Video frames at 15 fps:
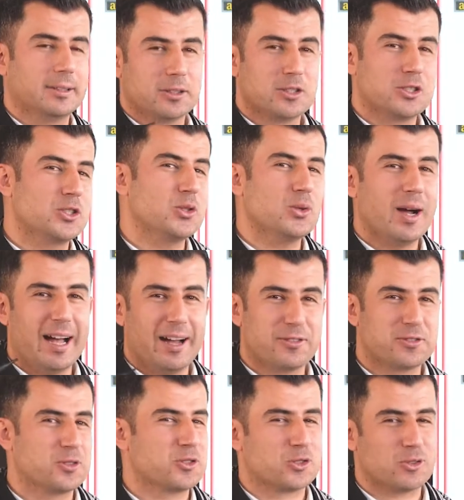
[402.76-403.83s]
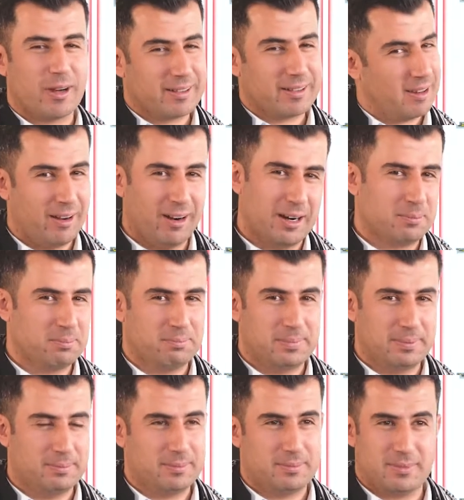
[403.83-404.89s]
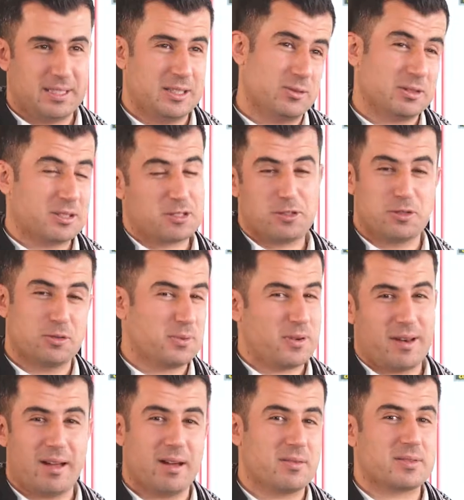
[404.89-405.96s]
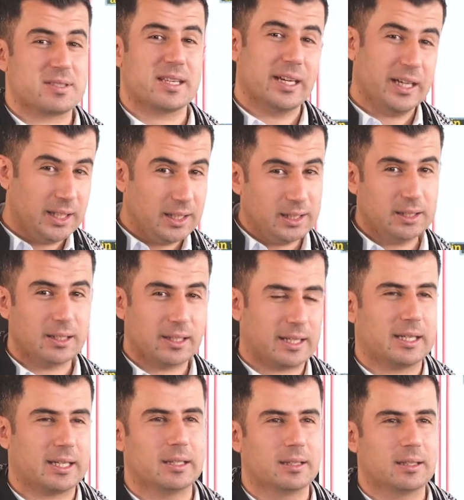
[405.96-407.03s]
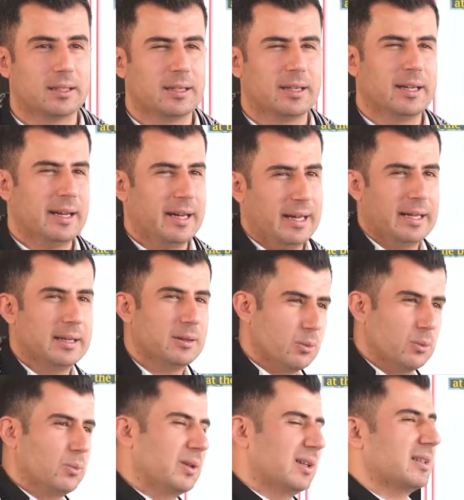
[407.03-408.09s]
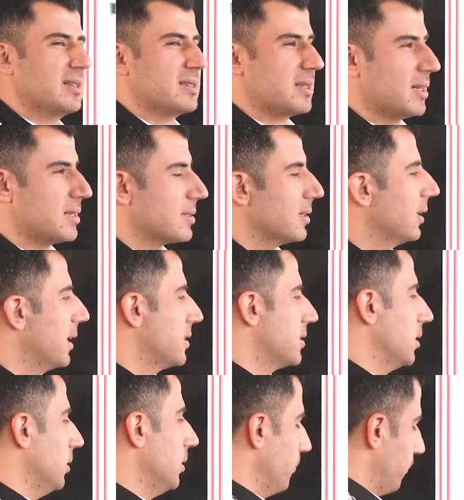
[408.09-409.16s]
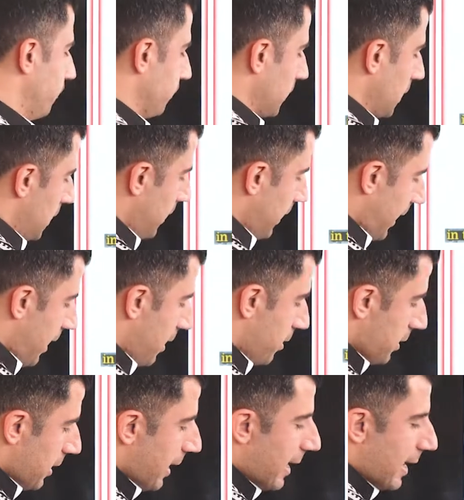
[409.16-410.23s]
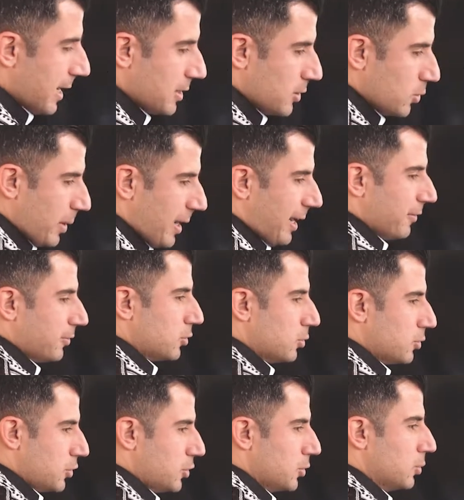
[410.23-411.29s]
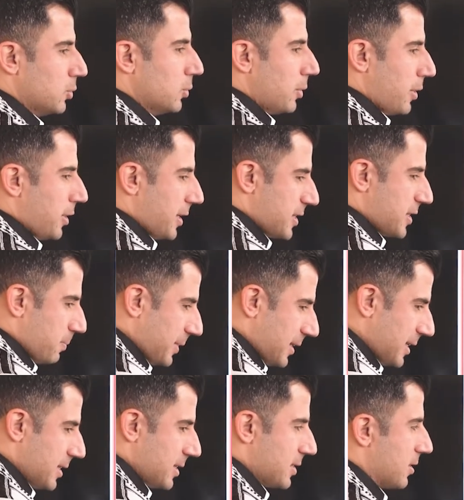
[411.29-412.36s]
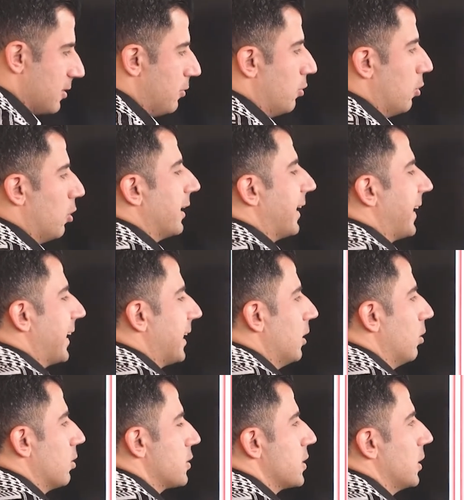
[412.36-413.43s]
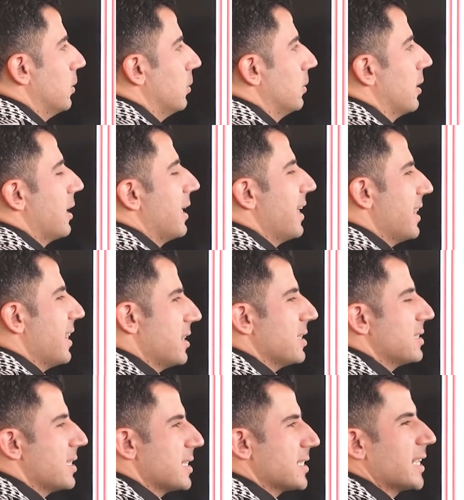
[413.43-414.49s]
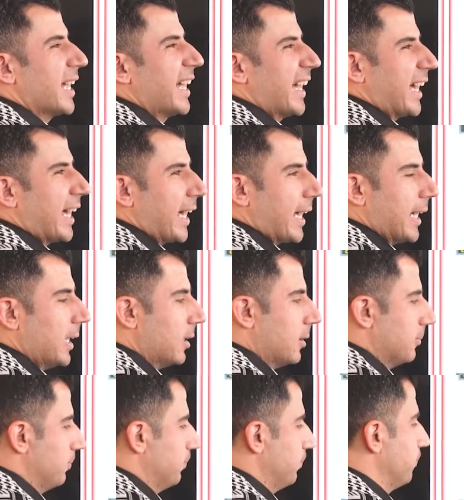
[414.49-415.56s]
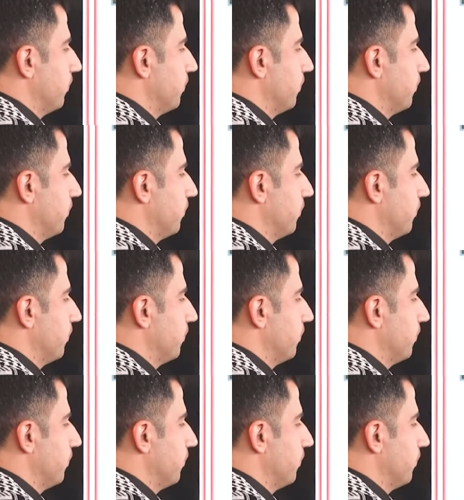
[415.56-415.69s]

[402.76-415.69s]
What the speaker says: You have to try hard in order to pronounce h, and we'll discuss later. At the end, we have to do this, please, for h also. This is h.